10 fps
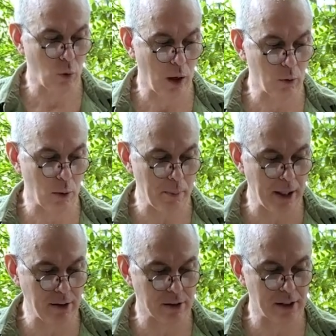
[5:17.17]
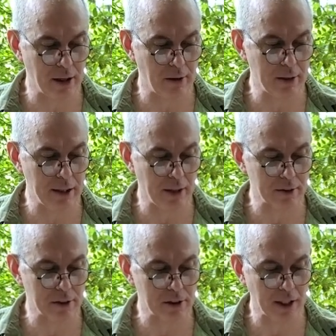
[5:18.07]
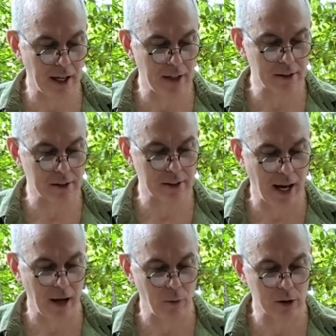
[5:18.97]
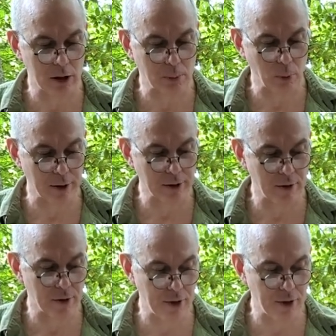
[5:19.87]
what remains there, he understands that which is present